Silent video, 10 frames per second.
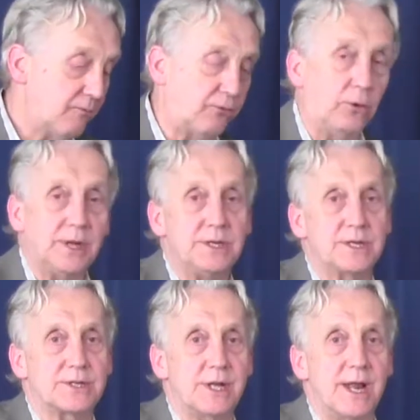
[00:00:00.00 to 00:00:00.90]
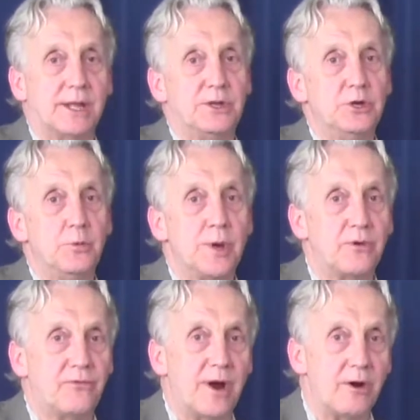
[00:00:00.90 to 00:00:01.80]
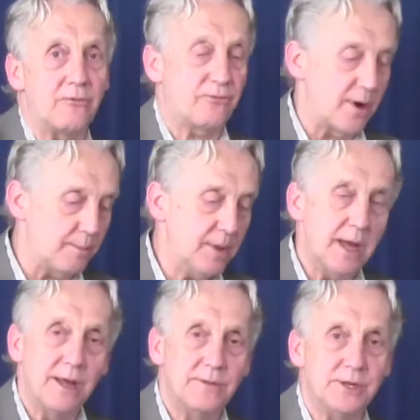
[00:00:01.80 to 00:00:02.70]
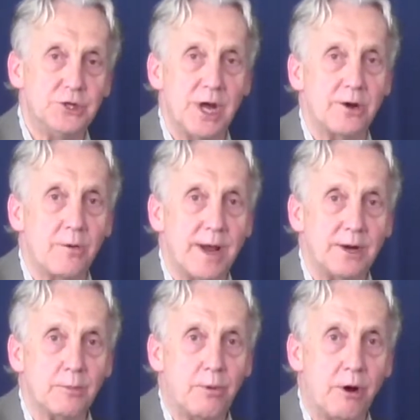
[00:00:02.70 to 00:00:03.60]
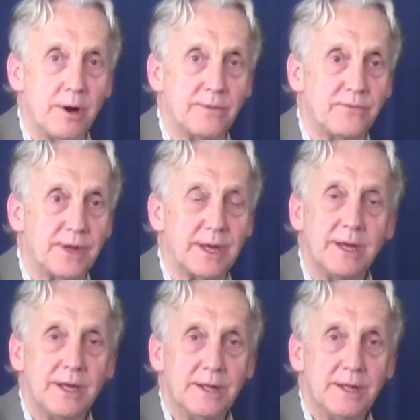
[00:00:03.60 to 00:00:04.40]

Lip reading: fully disconnect the humidifier from the generator part of the